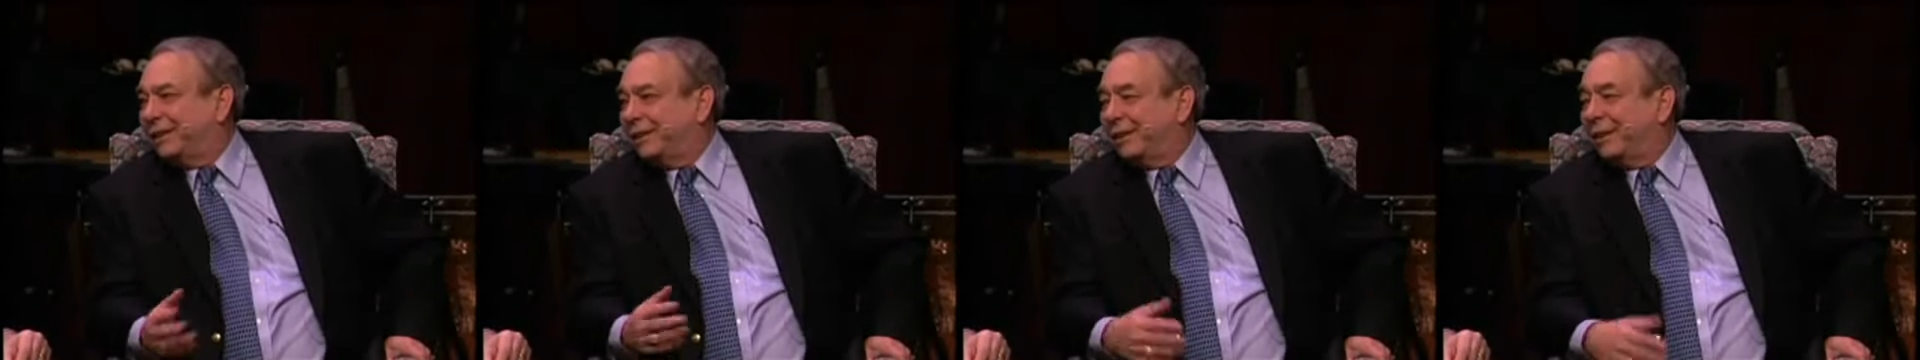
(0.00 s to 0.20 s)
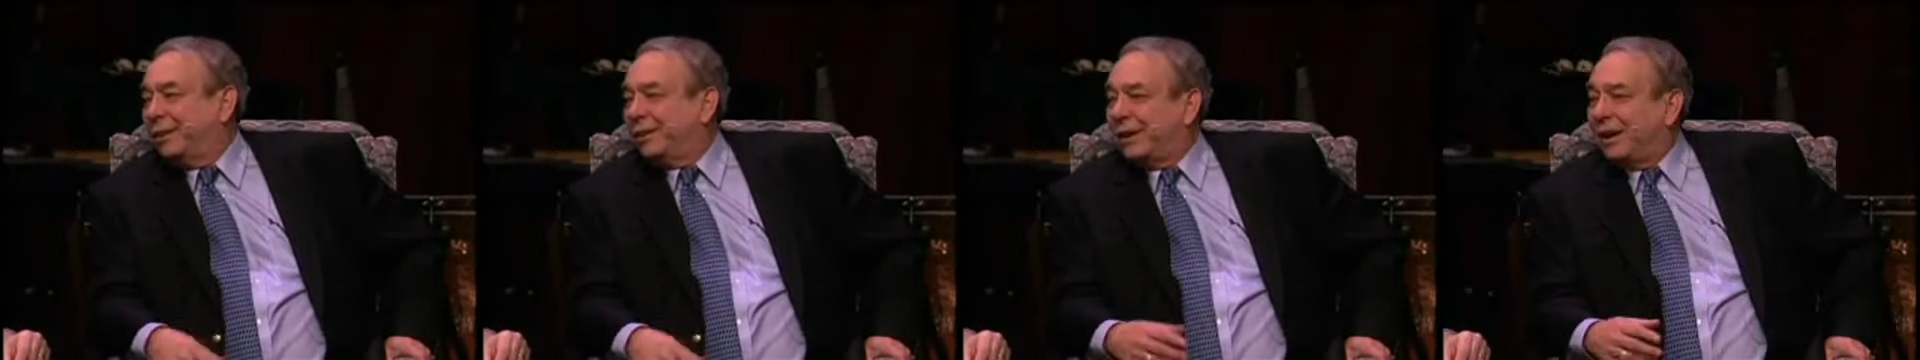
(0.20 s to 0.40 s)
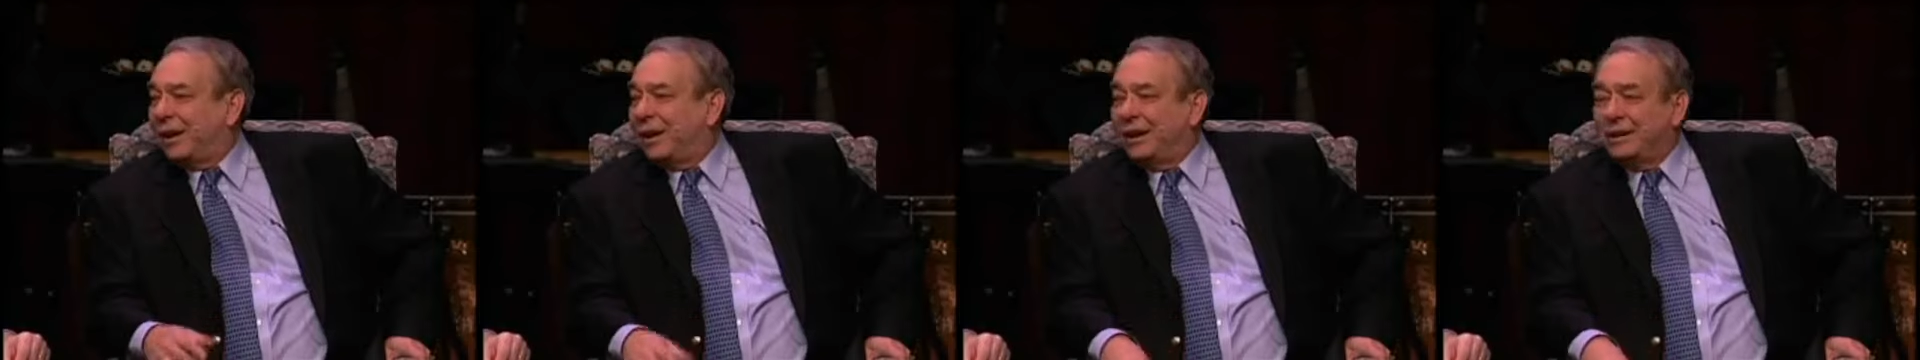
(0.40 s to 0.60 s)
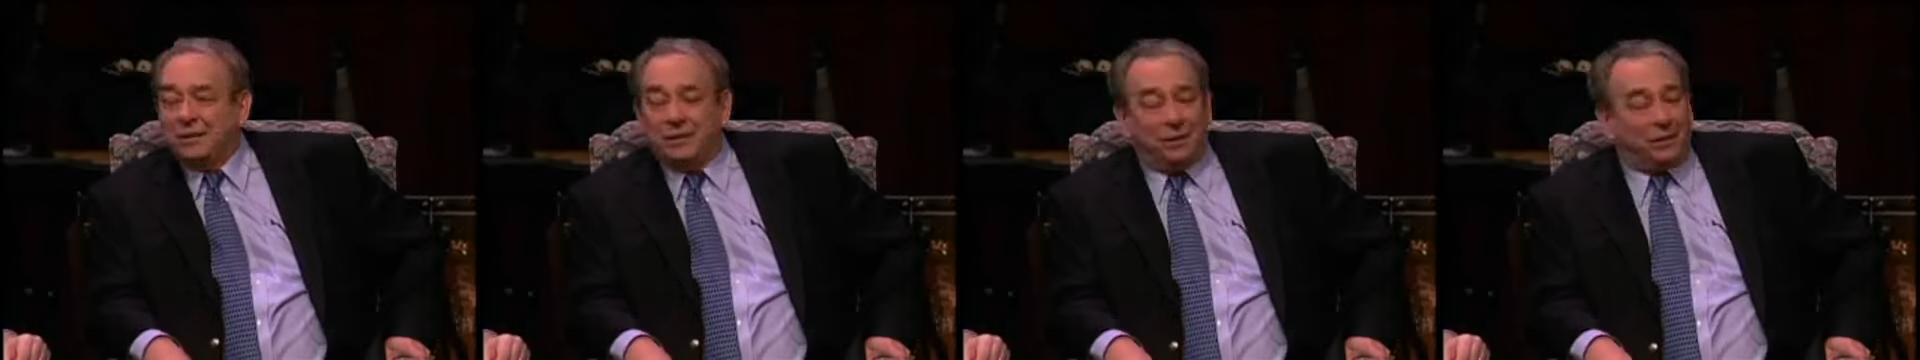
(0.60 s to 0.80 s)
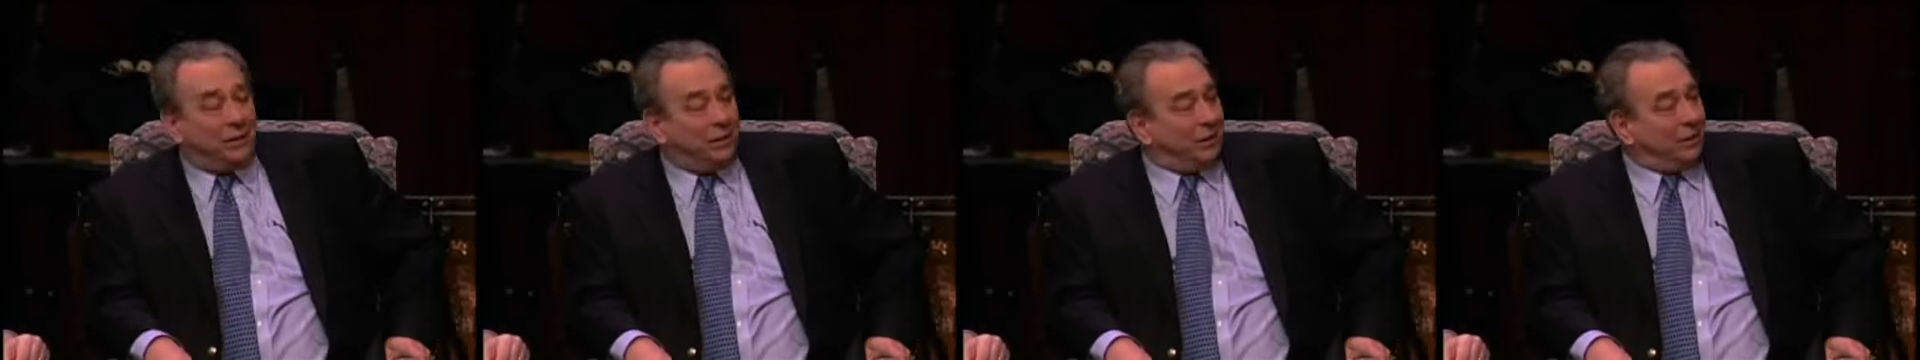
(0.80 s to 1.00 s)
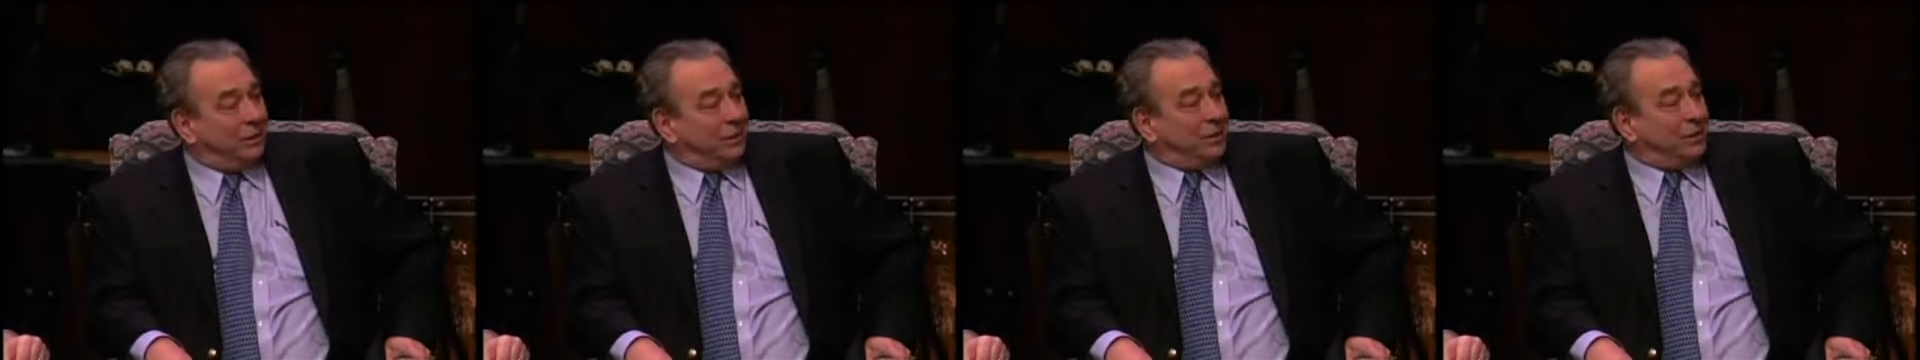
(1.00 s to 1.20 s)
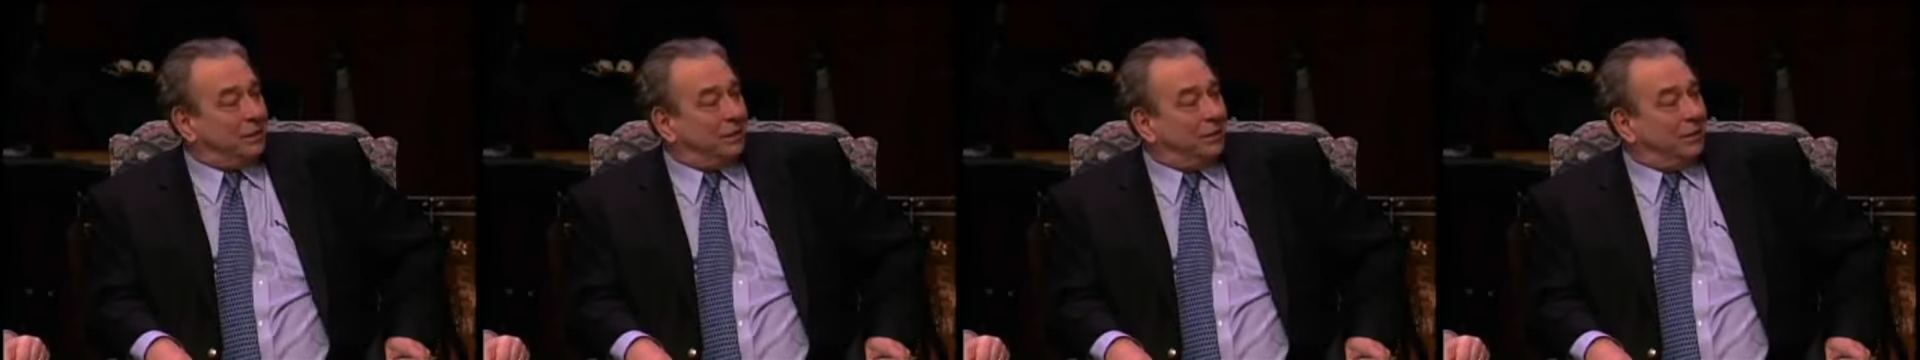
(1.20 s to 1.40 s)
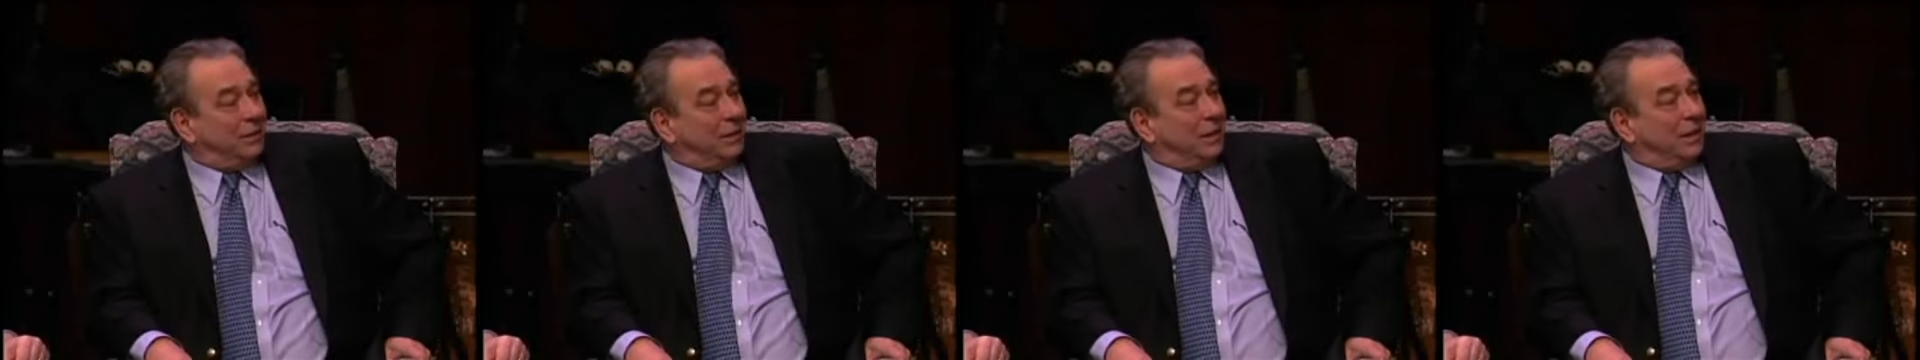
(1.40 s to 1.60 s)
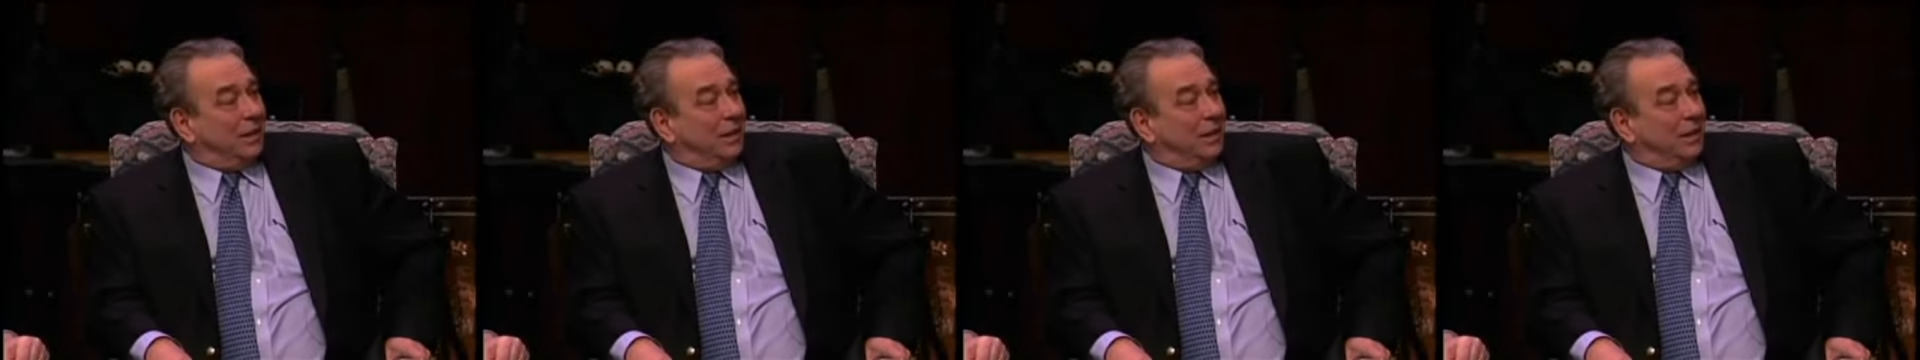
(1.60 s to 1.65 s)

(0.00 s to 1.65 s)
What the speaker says: There are all kinds of theories of